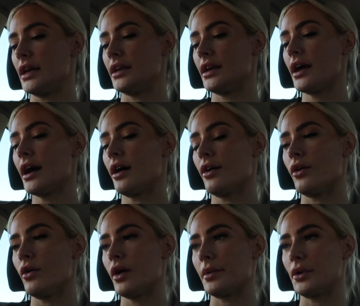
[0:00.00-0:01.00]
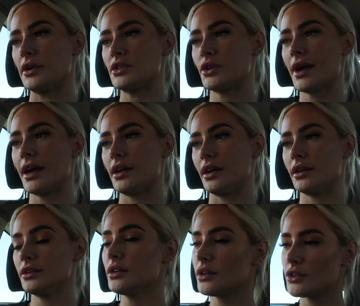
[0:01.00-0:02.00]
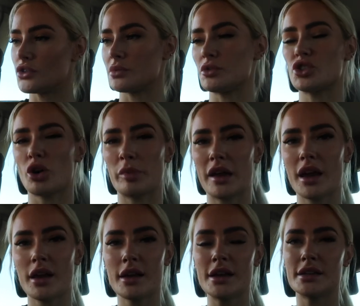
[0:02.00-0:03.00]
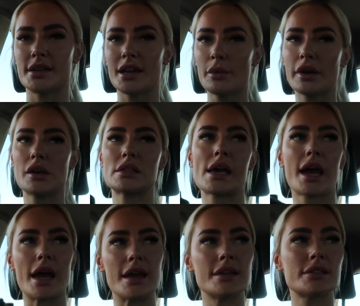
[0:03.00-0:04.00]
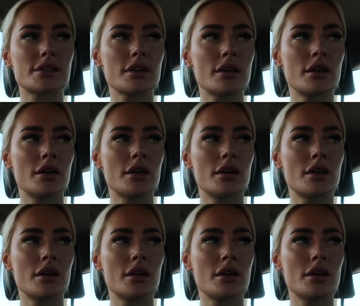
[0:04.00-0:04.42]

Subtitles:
And now I'm going to head in, do some shopping. Does anyone else hate